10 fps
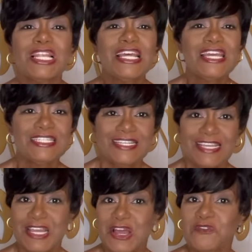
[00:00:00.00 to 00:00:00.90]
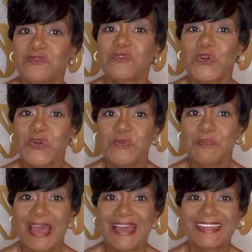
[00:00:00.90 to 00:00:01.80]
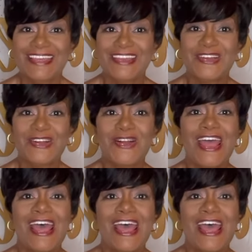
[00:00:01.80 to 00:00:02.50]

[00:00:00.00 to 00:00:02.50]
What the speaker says: plenty of room back here.